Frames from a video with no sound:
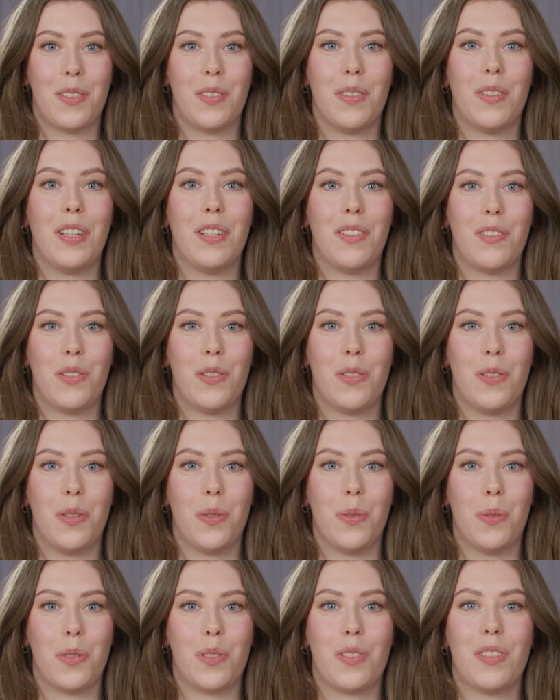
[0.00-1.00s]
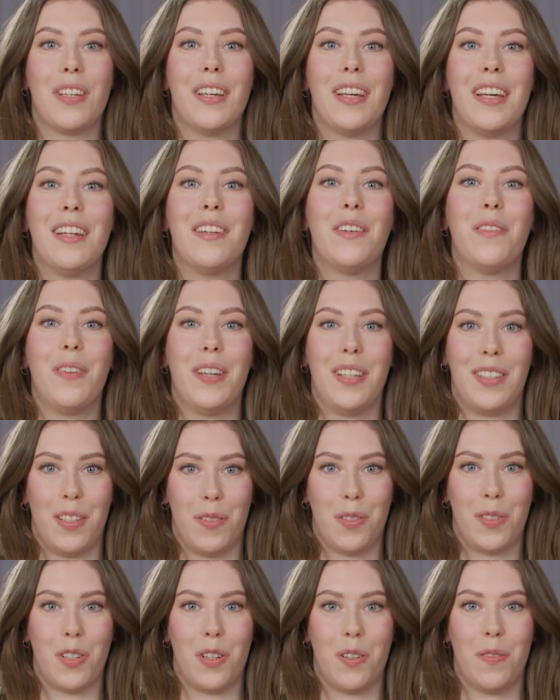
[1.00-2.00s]
to introduce
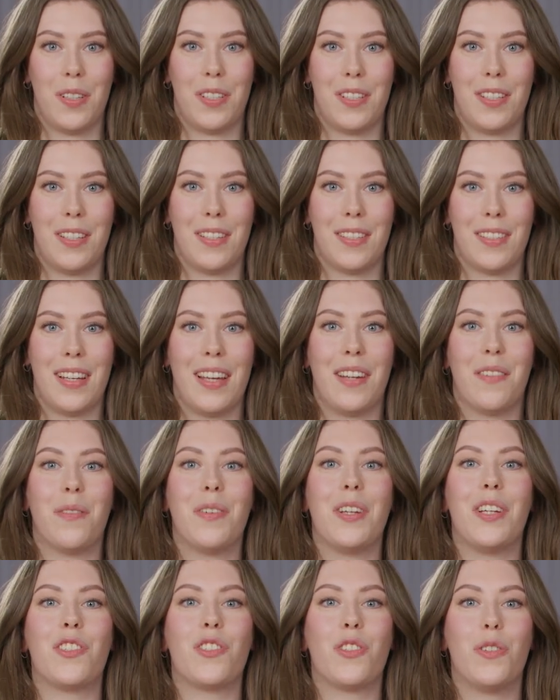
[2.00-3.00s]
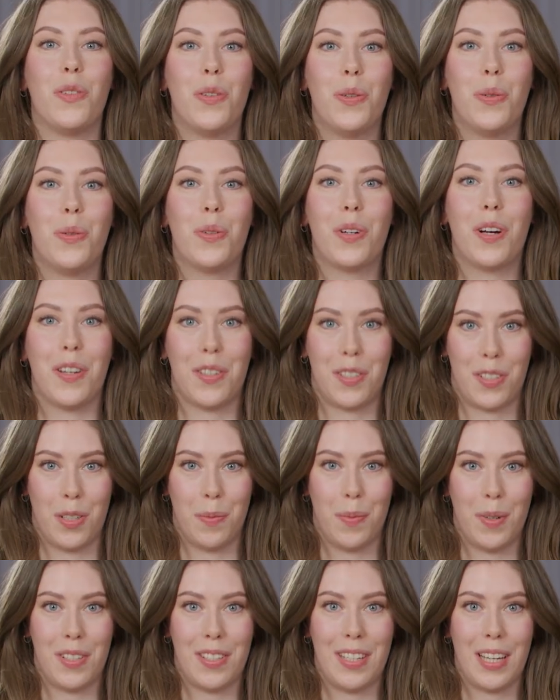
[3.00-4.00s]
innovative services and reach new
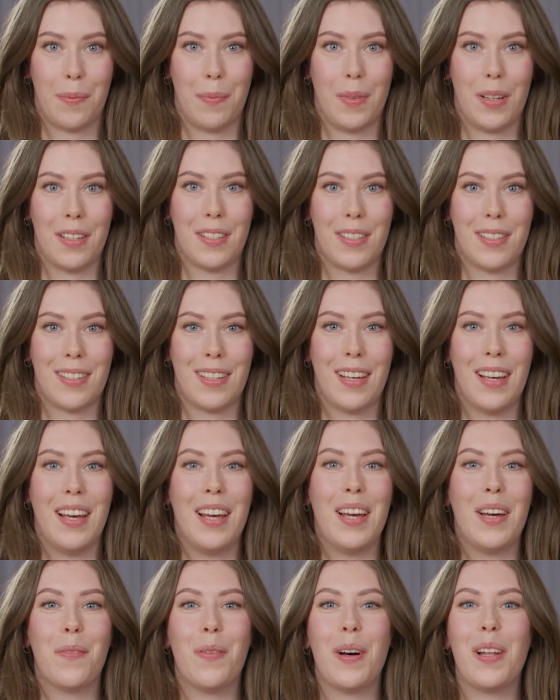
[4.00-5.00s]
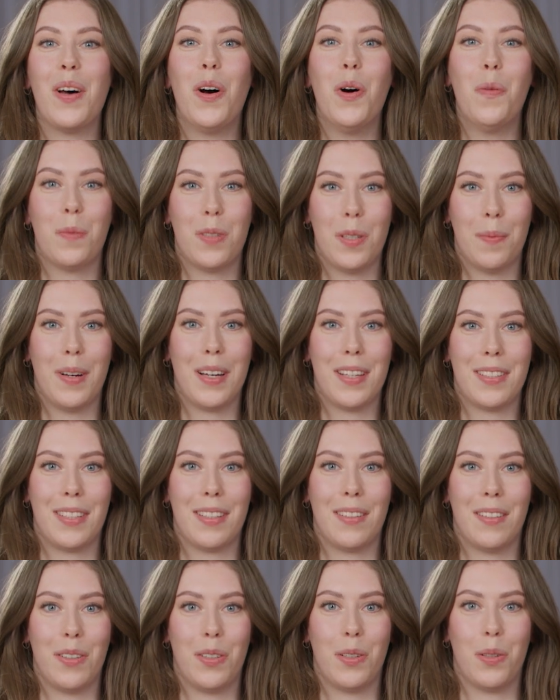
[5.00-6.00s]
customer segments while
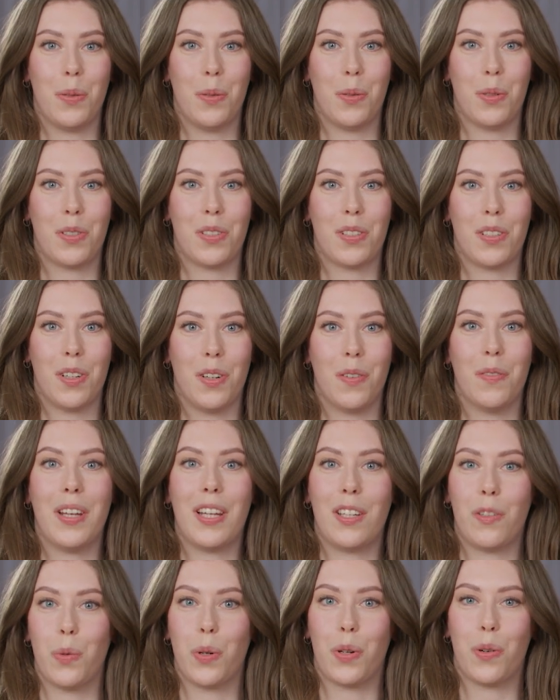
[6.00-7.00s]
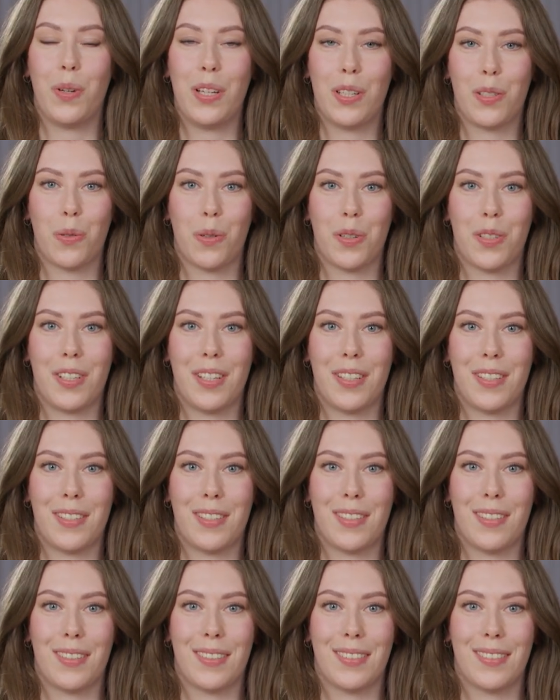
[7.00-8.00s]
optimizing the use of network
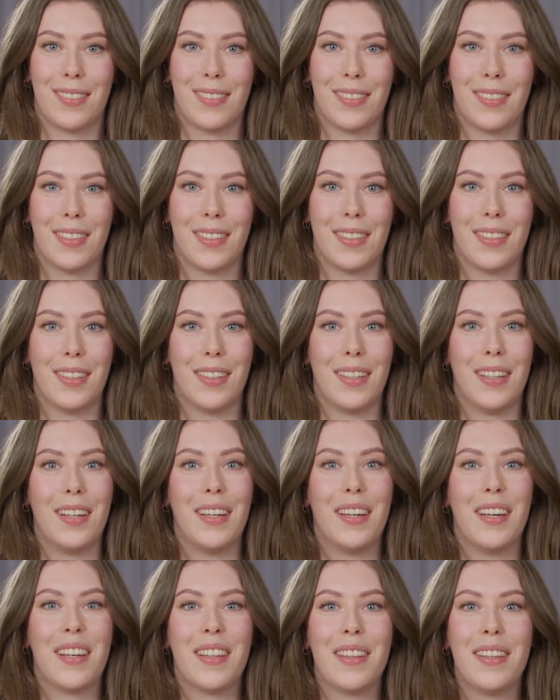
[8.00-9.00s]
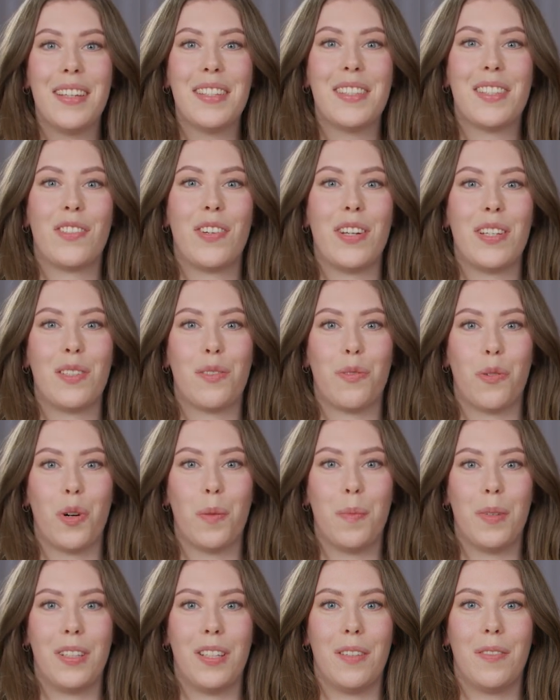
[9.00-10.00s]
resources. This
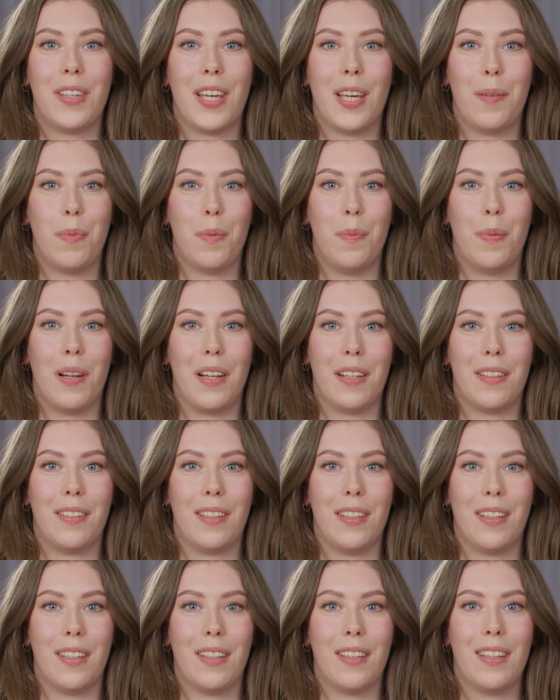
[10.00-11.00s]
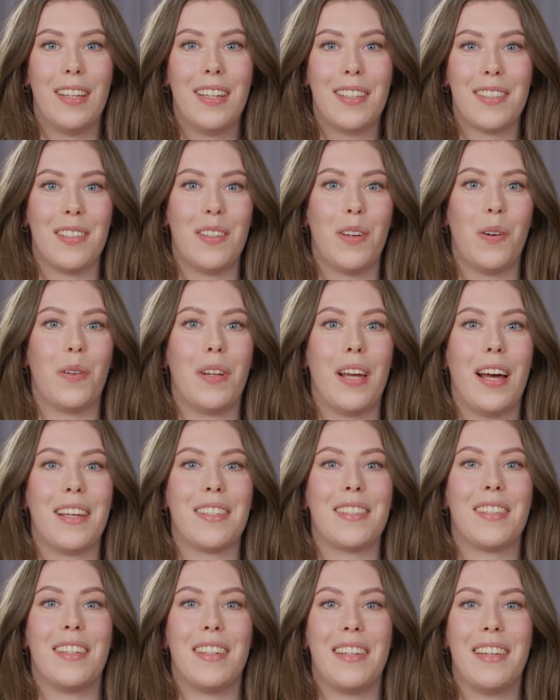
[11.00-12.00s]
transformative capability is known
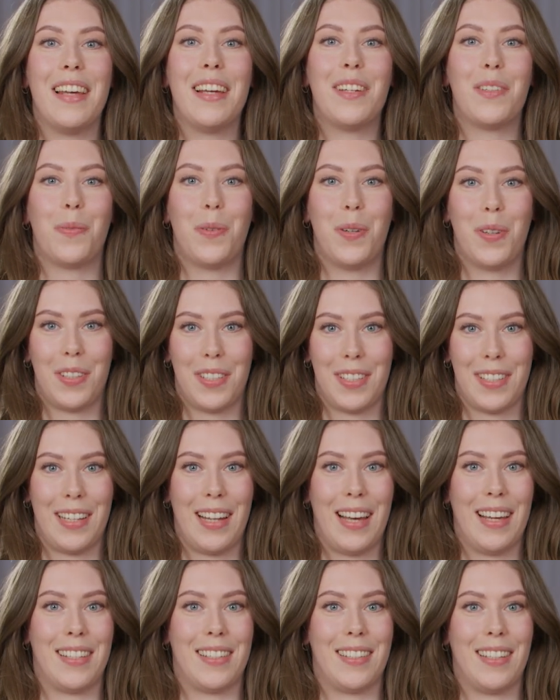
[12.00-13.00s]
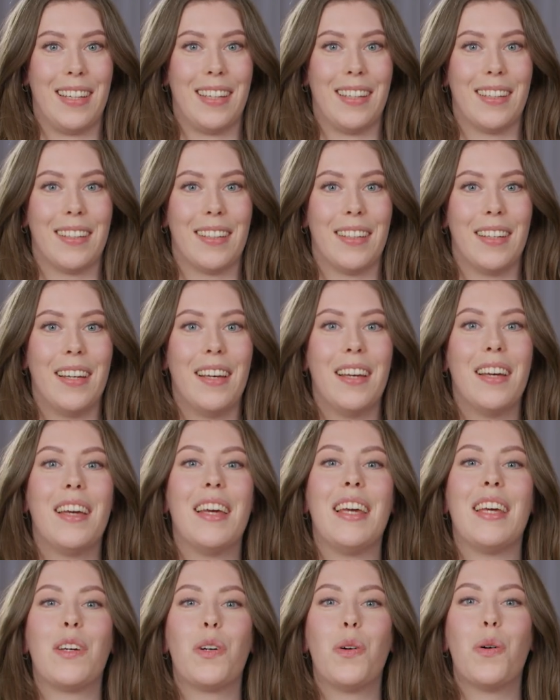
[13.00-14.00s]
as network slicing,
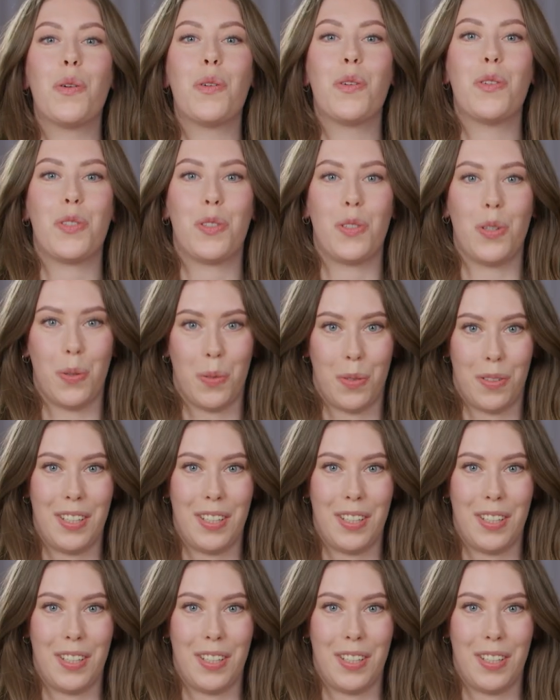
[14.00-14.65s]
a cornerstone